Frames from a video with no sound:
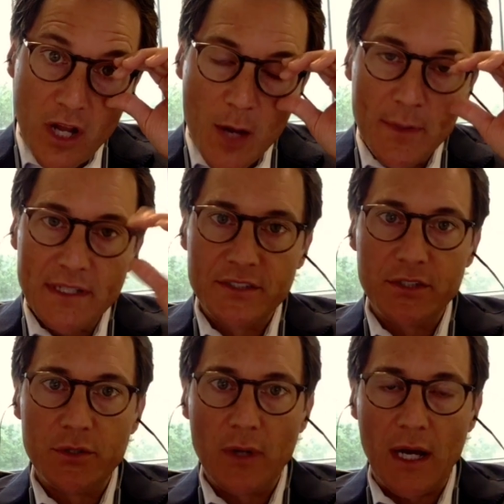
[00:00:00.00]
coming
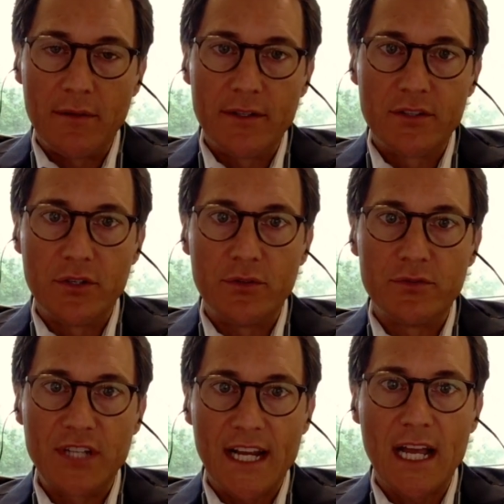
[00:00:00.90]
to uh,
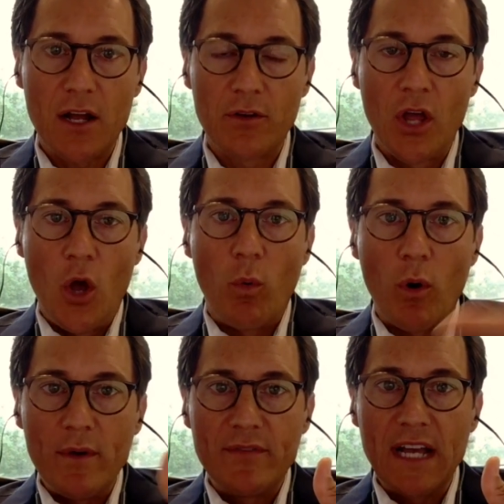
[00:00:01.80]
to check out
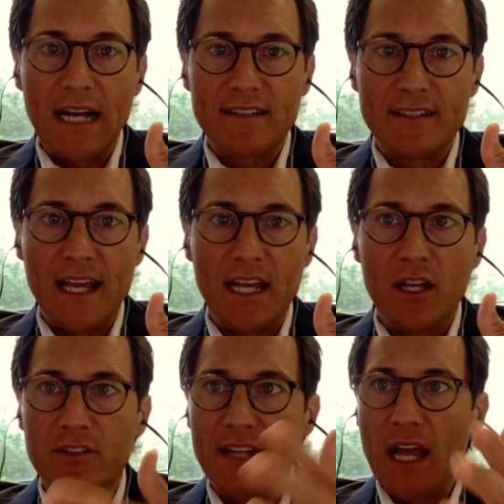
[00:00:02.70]
what we've got
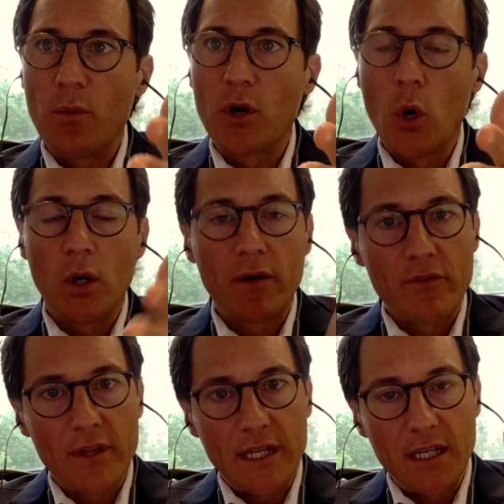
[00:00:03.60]
today. Today we're going
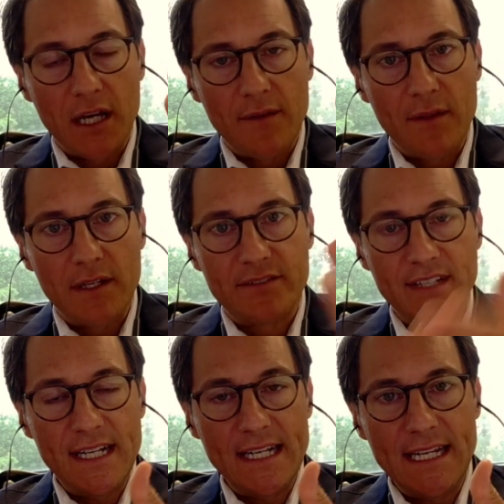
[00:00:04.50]
over the uh, the
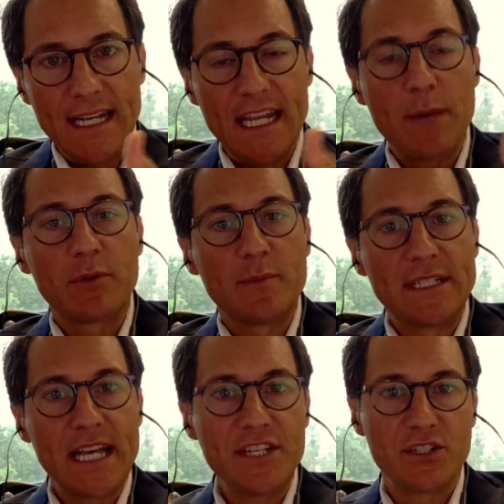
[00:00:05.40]
CDD
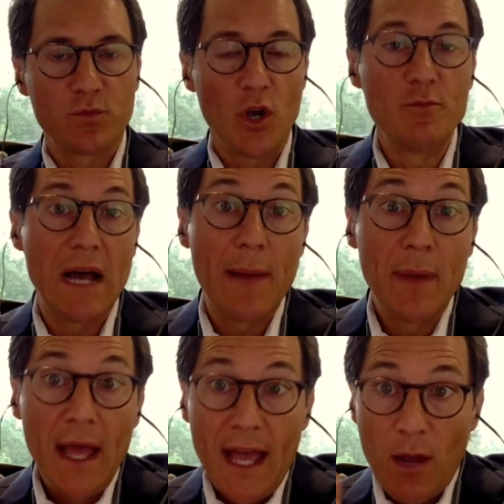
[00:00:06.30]
implementation roadmap,
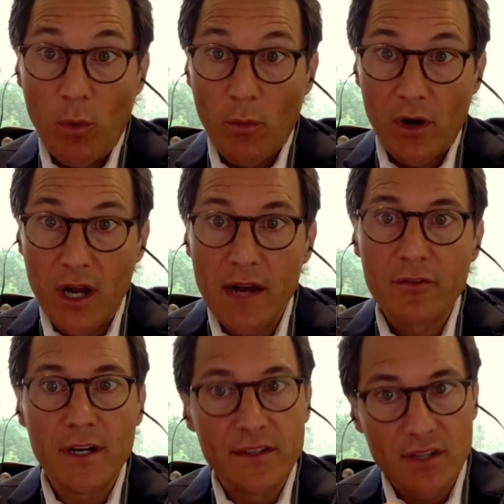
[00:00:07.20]
and what we're
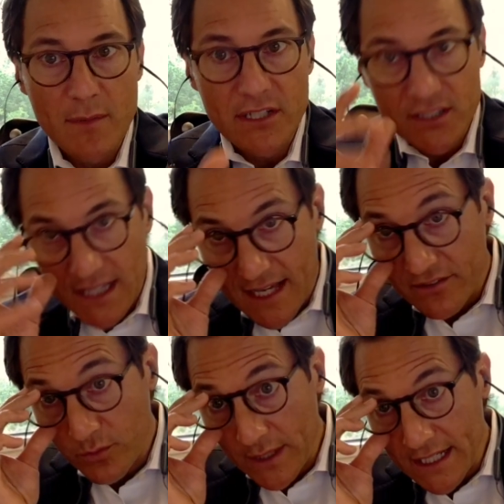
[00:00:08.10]
covering, as I mentioned
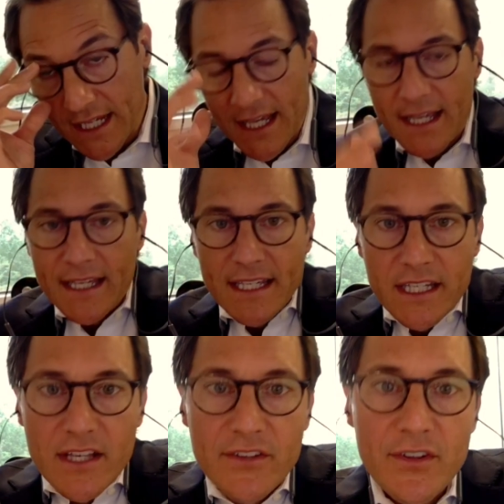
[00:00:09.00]
last week,
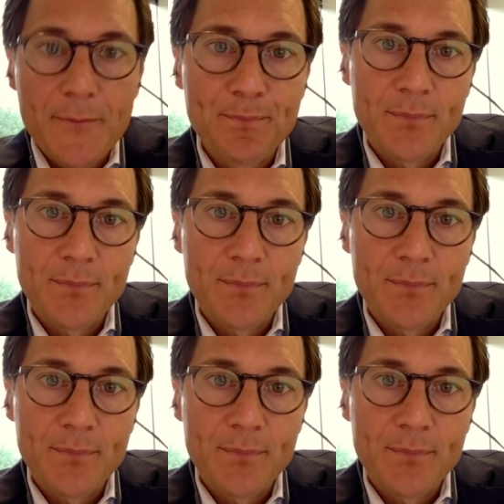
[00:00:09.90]
is